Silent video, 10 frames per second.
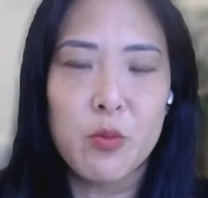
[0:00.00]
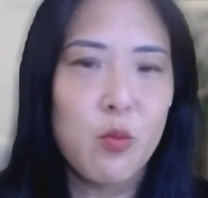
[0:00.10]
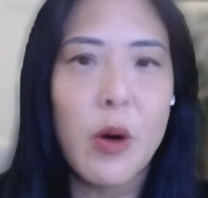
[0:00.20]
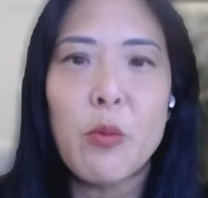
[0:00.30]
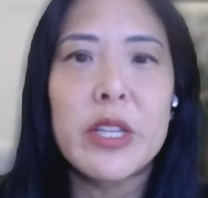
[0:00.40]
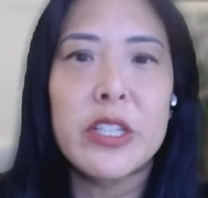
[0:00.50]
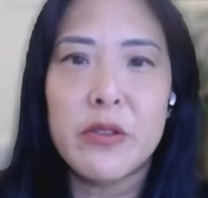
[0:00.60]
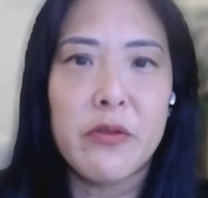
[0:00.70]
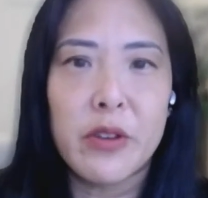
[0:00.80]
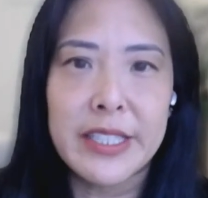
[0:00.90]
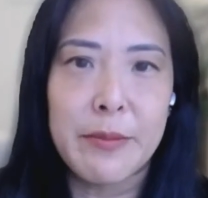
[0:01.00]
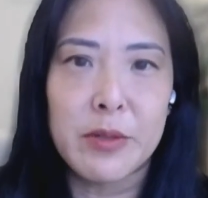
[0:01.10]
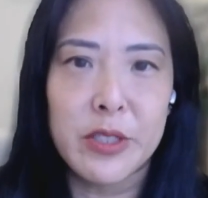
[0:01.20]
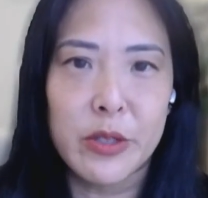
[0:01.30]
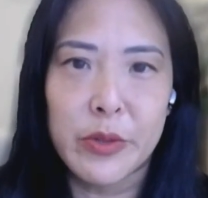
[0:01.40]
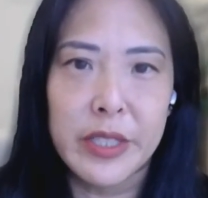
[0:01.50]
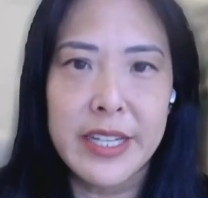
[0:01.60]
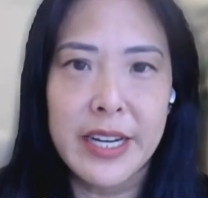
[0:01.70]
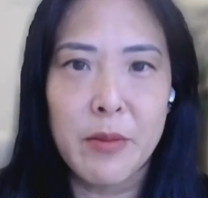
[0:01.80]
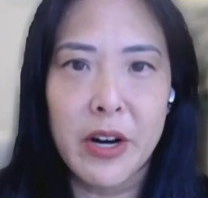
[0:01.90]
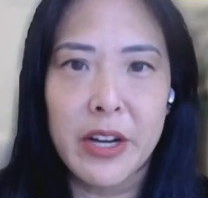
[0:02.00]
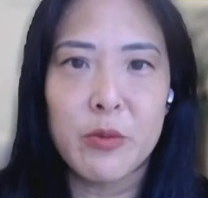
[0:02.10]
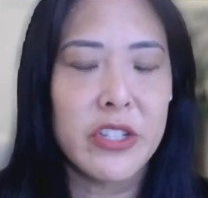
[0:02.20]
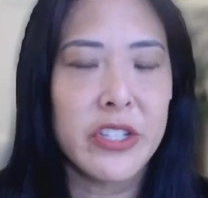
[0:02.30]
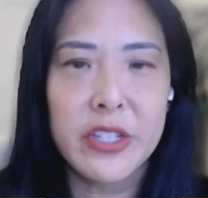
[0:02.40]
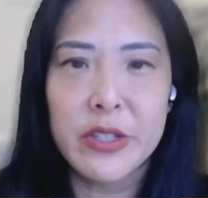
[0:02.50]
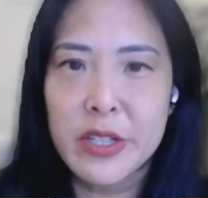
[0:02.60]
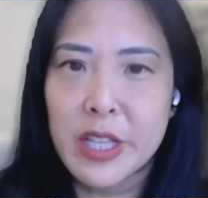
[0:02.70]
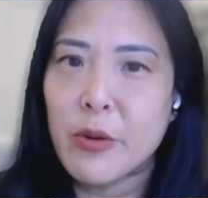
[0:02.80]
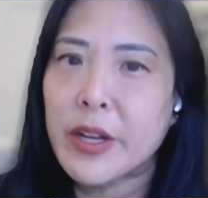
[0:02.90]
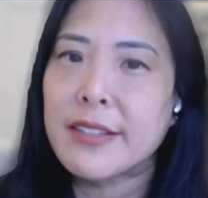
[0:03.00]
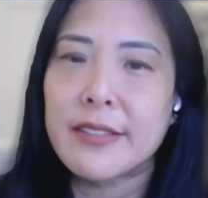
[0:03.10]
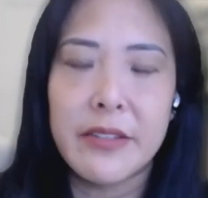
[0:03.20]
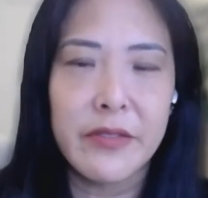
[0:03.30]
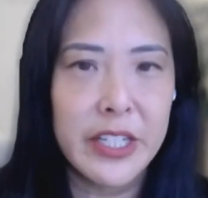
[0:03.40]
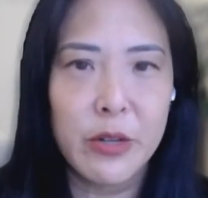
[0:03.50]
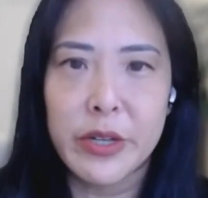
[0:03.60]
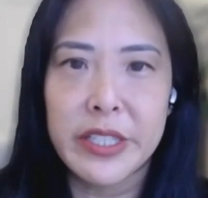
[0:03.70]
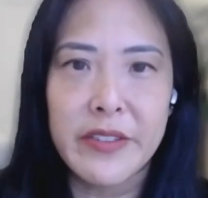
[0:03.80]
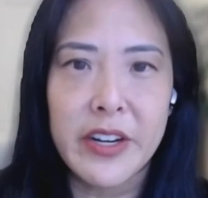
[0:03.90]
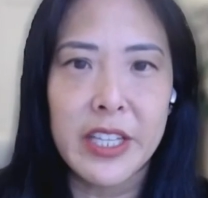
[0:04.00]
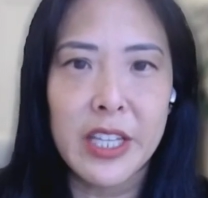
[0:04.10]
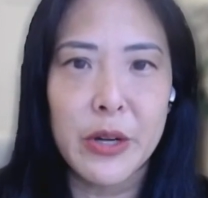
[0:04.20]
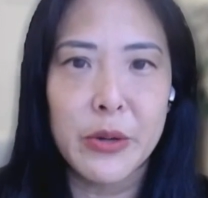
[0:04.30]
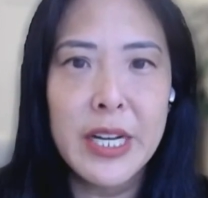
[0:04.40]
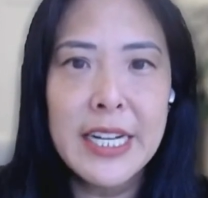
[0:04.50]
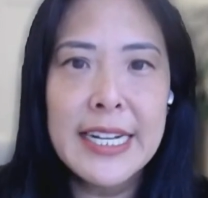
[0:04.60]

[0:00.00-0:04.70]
What will it do, for example, to the real estate market, which is still slowing? Inventory is very low.